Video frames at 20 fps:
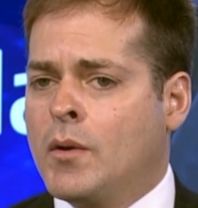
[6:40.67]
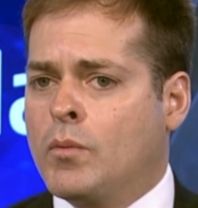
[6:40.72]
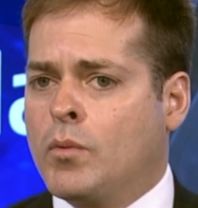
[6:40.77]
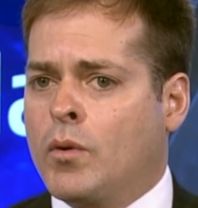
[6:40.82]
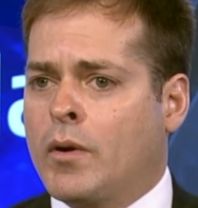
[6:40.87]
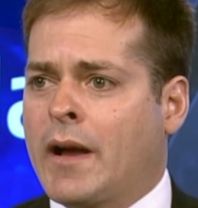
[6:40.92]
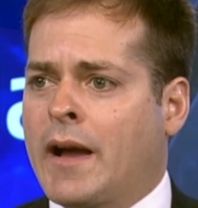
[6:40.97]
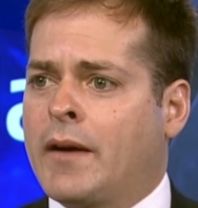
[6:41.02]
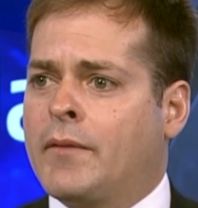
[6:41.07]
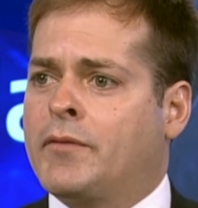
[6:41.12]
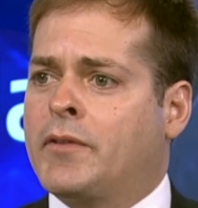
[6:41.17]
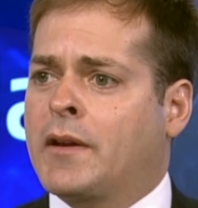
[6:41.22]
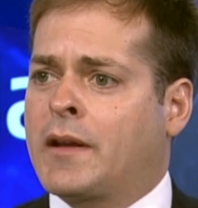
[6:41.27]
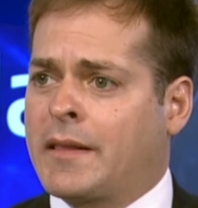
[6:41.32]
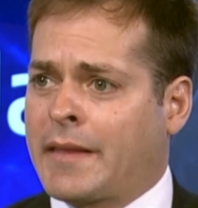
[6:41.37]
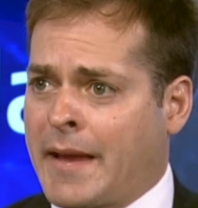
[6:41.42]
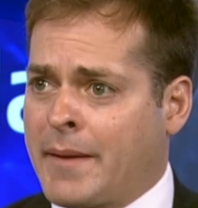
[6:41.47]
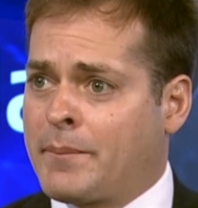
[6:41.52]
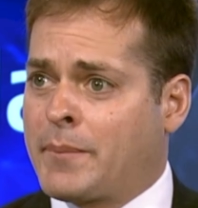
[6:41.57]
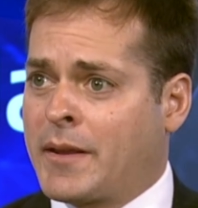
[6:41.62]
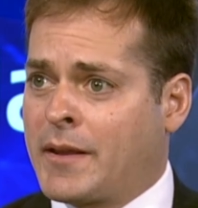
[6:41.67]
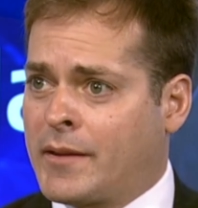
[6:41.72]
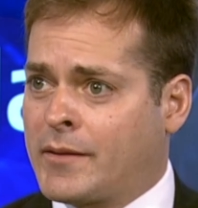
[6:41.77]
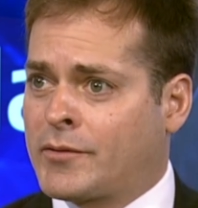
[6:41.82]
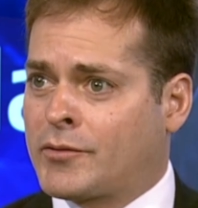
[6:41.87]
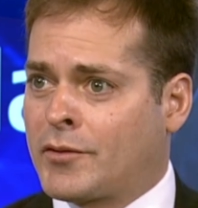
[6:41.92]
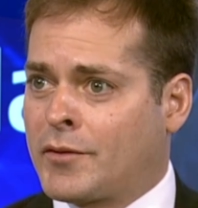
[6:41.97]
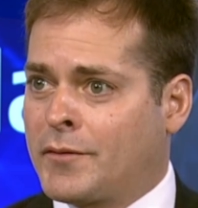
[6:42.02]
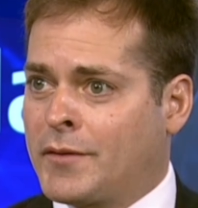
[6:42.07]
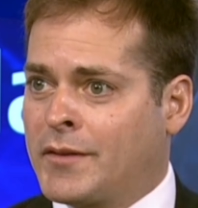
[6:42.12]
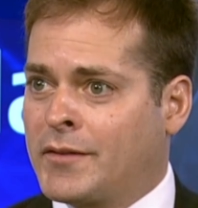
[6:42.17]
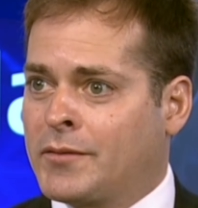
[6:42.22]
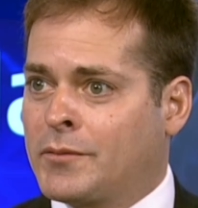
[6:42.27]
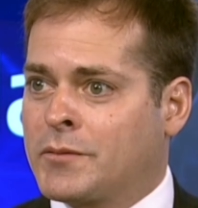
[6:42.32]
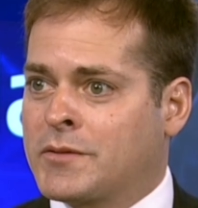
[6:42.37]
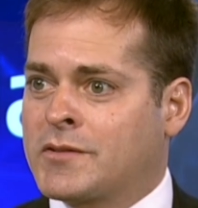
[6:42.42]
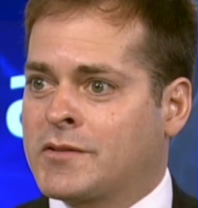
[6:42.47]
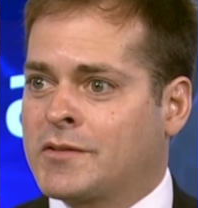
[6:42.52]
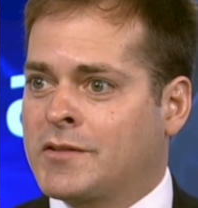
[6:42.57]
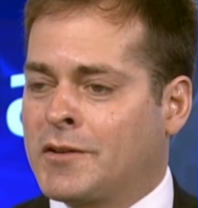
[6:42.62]
We'll have the glamping service,
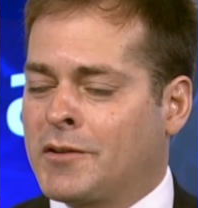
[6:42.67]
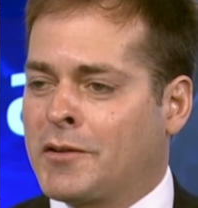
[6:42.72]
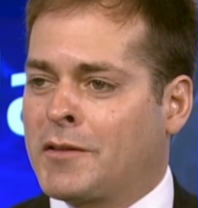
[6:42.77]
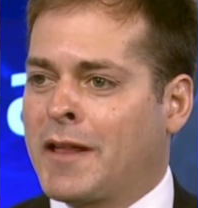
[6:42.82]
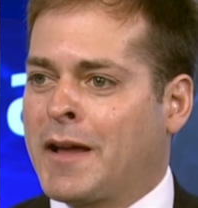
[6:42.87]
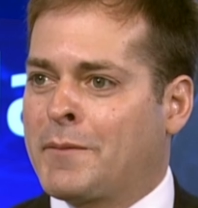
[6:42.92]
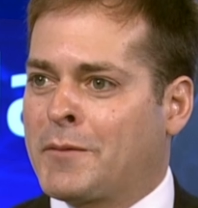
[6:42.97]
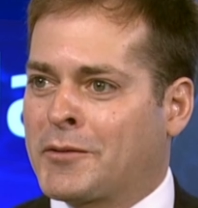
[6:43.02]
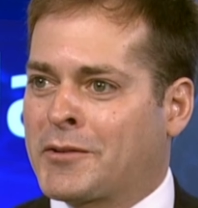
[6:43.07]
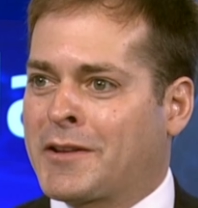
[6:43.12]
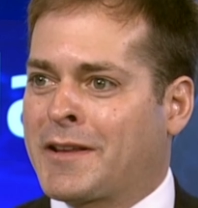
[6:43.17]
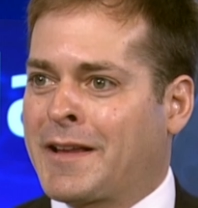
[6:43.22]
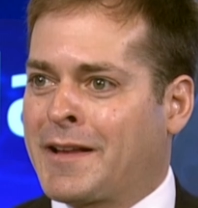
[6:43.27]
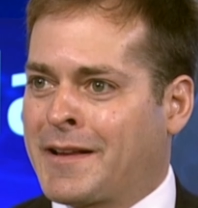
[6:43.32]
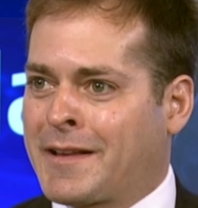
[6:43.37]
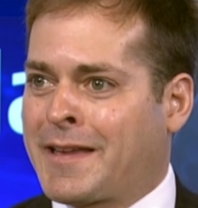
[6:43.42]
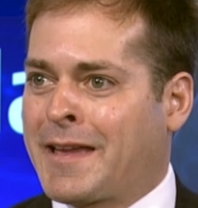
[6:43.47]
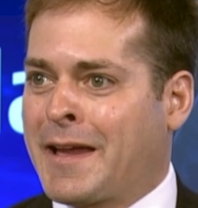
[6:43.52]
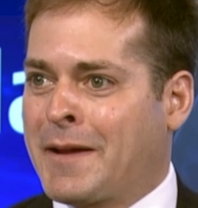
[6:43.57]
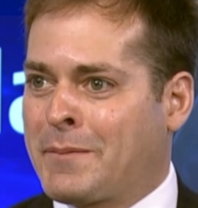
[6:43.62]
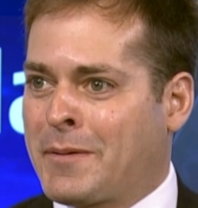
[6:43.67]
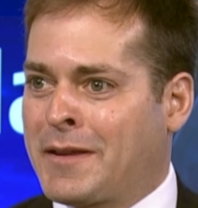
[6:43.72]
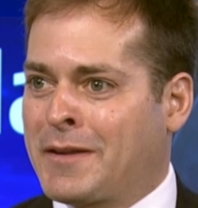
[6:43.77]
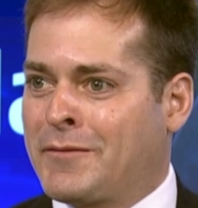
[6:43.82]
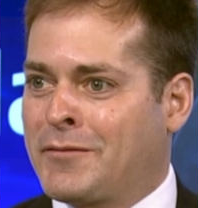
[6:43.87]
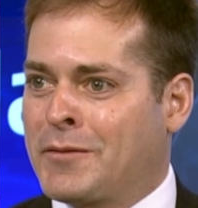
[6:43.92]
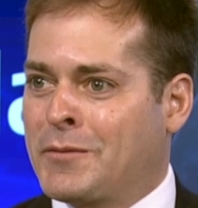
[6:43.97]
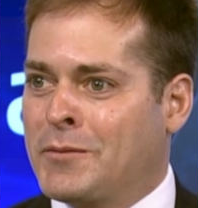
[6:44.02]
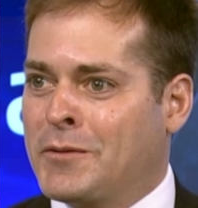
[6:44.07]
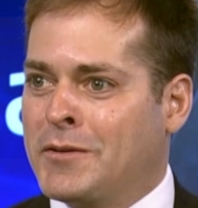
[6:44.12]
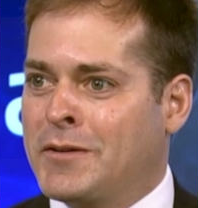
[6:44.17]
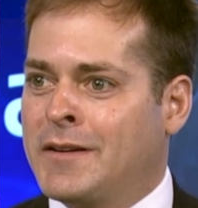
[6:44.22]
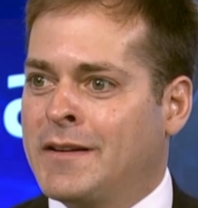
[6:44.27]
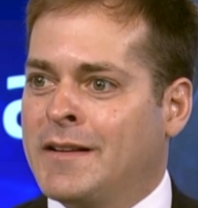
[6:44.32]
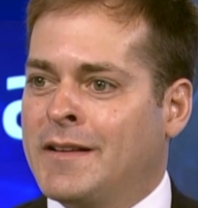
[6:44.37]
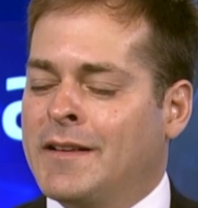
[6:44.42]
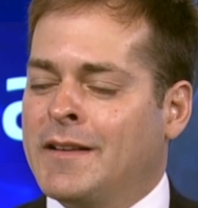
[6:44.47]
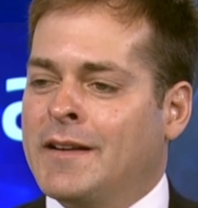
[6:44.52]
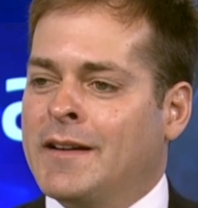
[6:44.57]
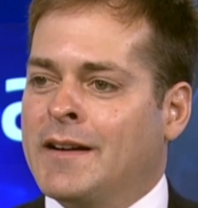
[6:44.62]
which is, glamorous camping, if you would,
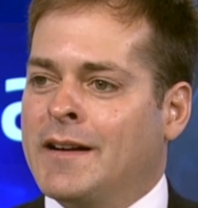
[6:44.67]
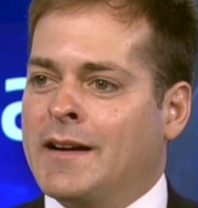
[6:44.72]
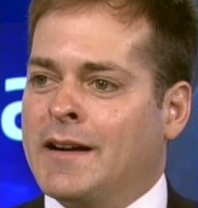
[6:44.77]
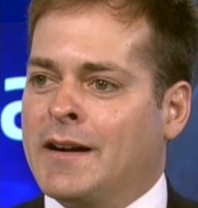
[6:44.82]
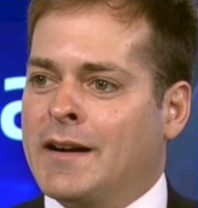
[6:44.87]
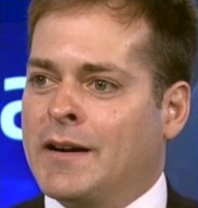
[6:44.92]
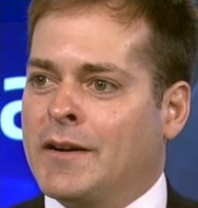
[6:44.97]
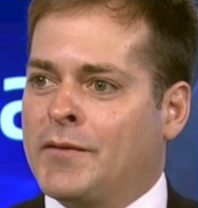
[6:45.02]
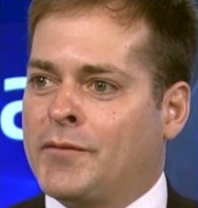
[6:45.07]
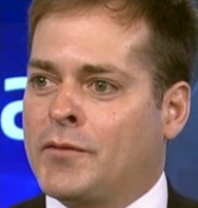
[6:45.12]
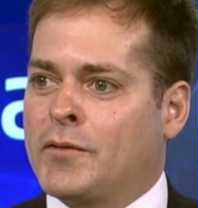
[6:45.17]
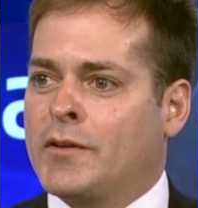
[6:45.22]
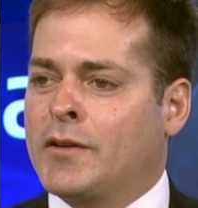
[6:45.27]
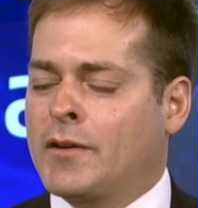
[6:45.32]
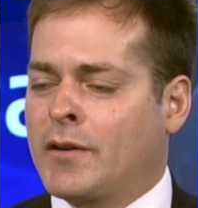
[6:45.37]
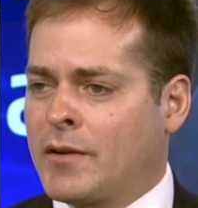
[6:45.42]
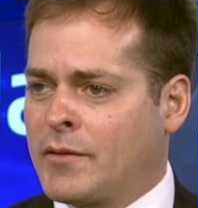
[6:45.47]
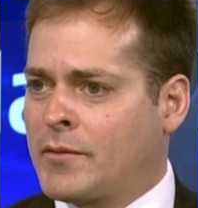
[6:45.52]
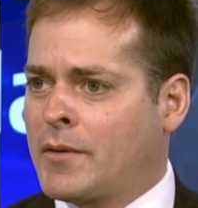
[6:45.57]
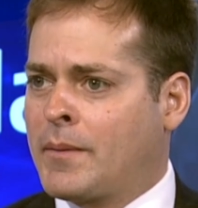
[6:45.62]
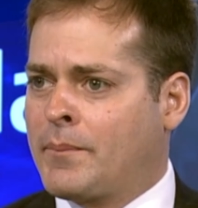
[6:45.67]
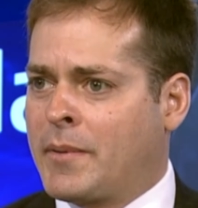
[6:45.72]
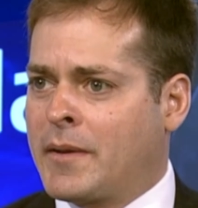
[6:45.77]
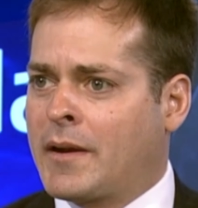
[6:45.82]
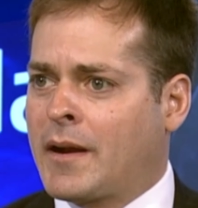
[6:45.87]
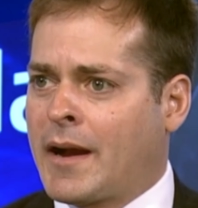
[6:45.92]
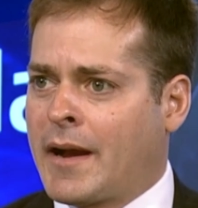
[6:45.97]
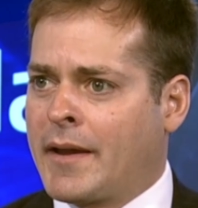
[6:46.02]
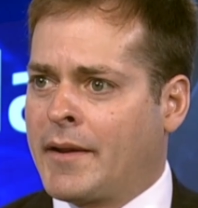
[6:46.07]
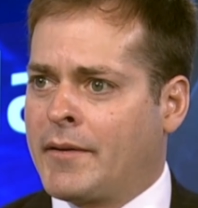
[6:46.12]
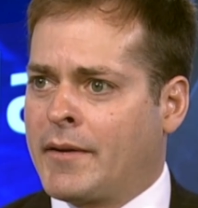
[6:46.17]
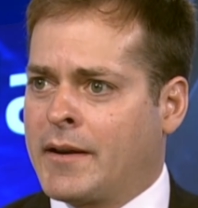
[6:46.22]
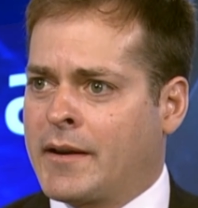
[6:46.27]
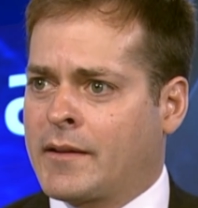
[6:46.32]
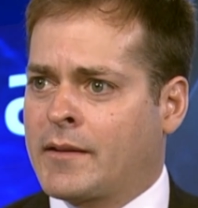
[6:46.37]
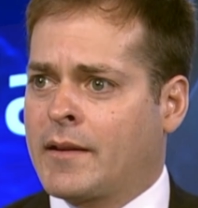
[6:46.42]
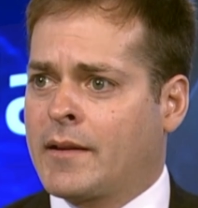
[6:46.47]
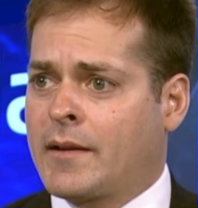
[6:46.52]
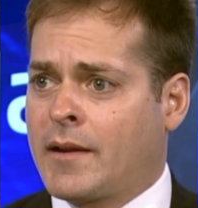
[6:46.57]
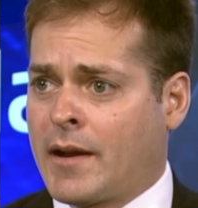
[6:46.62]
for a bit higher
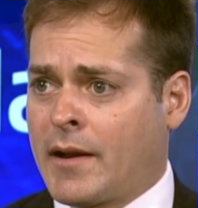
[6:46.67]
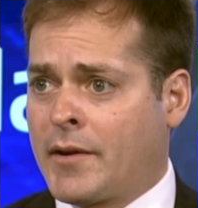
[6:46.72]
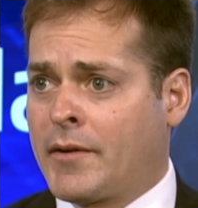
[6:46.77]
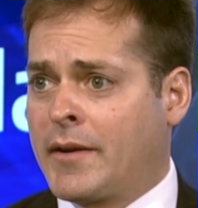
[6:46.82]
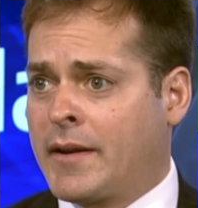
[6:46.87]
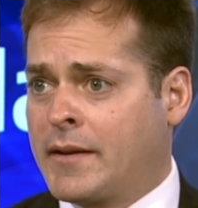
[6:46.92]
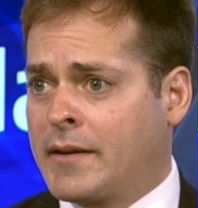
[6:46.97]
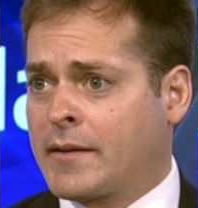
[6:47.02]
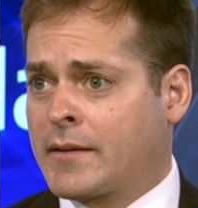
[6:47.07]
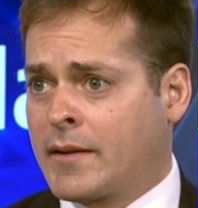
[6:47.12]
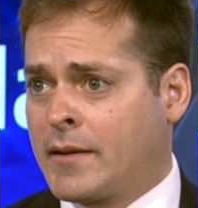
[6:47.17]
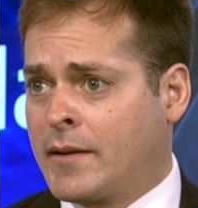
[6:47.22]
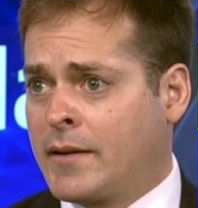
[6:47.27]
end